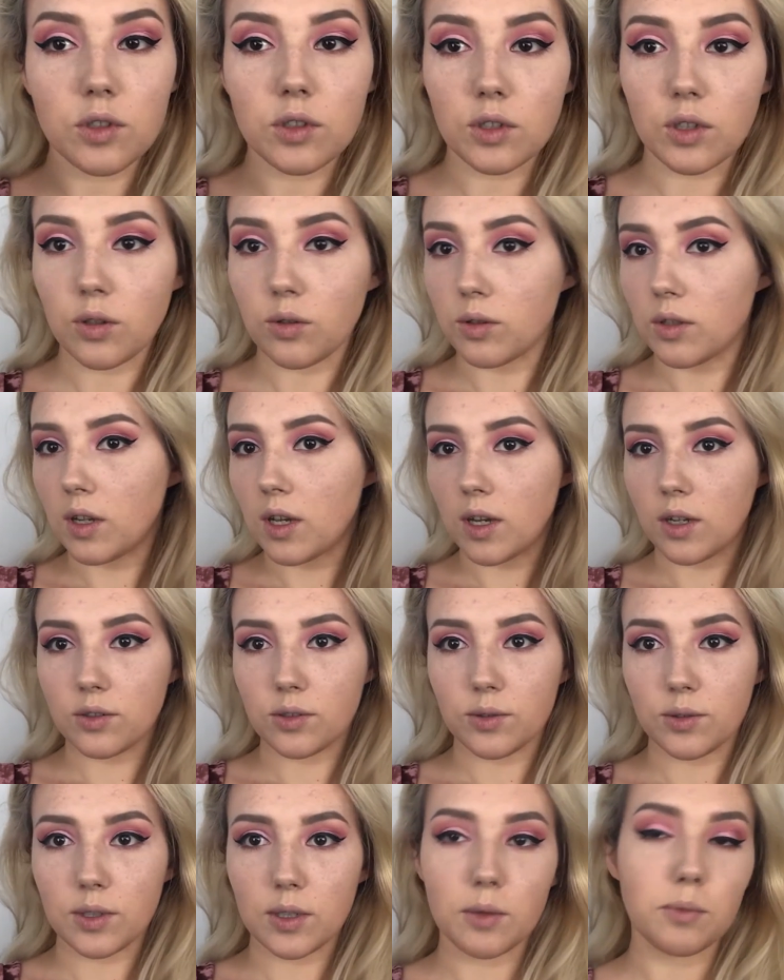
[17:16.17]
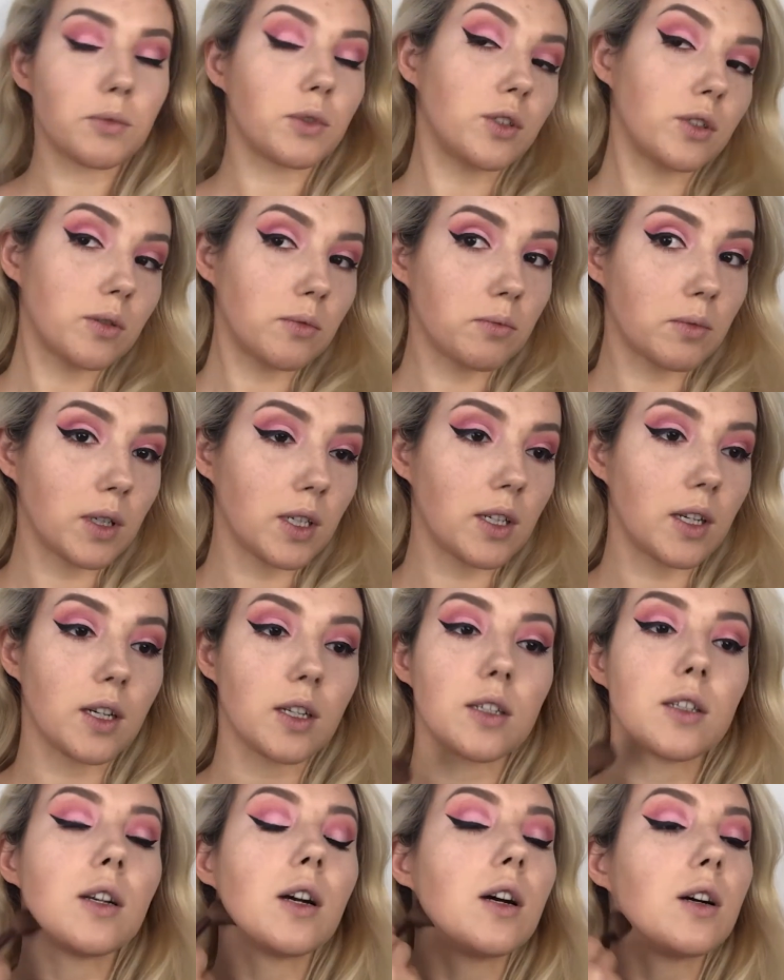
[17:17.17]
So now when I put in my
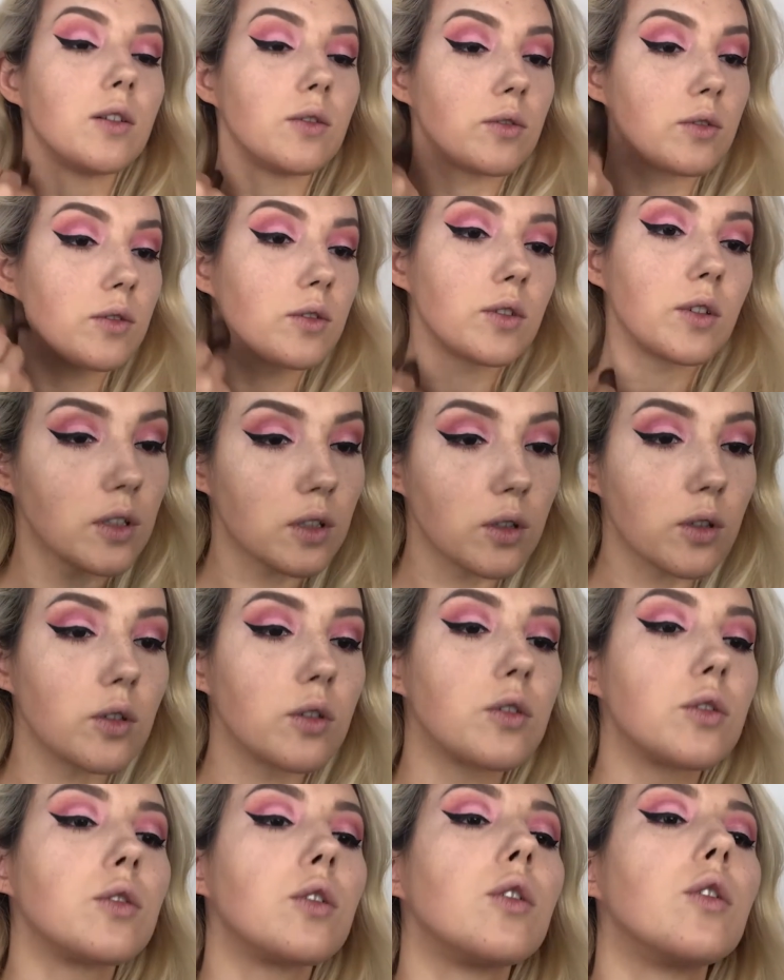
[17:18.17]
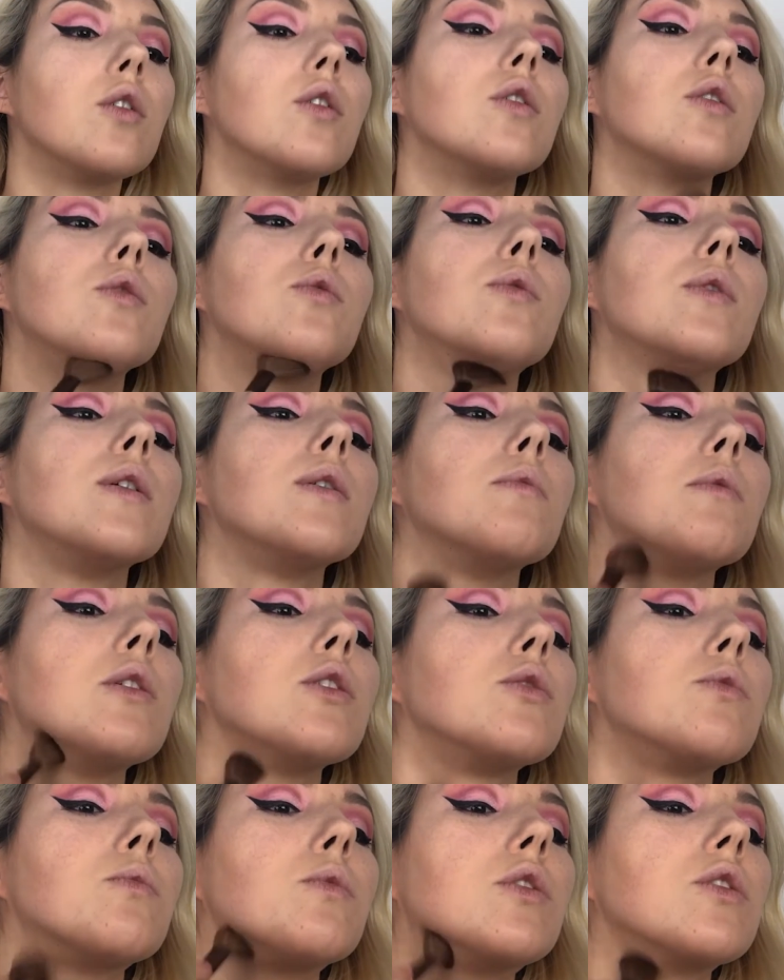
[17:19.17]
neck down, it looks all way
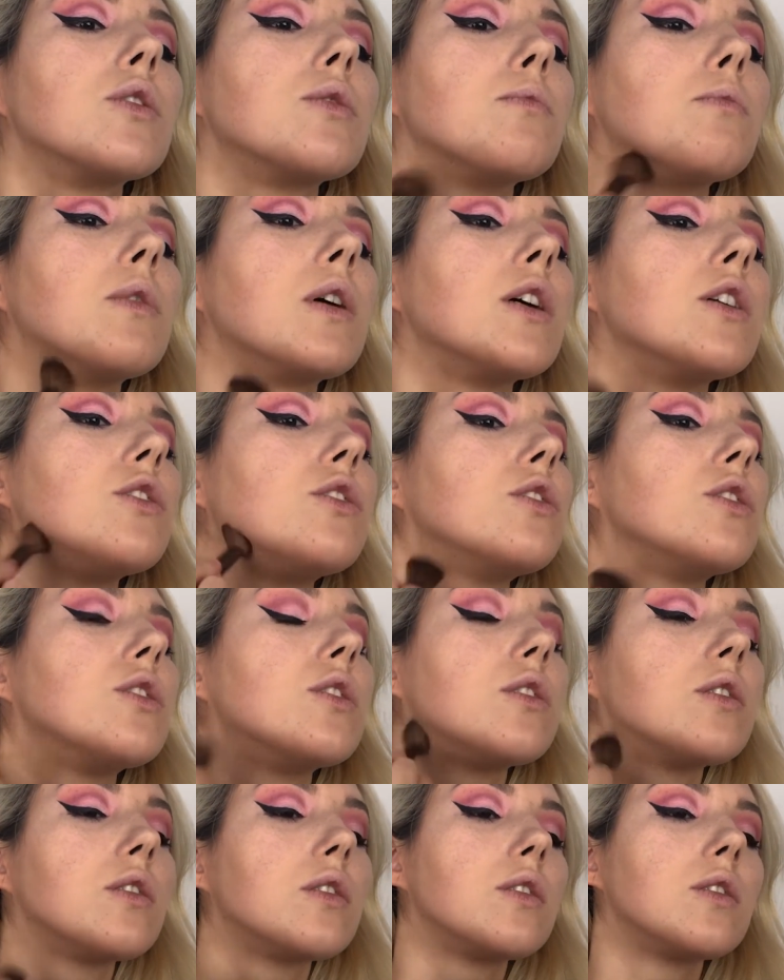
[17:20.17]
much more smudged.